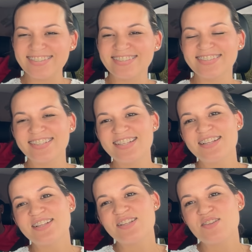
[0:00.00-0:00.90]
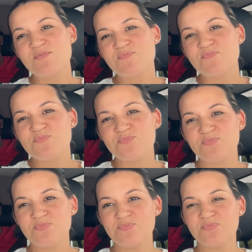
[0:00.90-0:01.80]

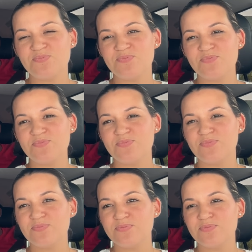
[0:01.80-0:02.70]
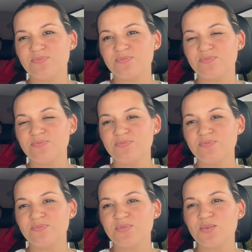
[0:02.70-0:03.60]

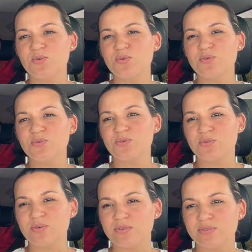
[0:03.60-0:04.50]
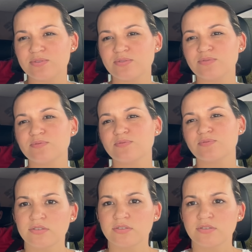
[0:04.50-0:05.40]

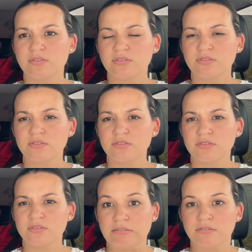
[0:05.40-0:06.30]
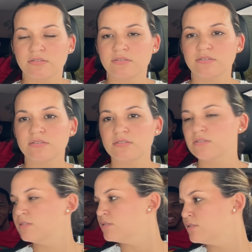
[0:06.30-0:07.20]

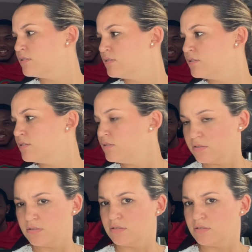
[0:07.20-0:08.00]
The person shown says nothing.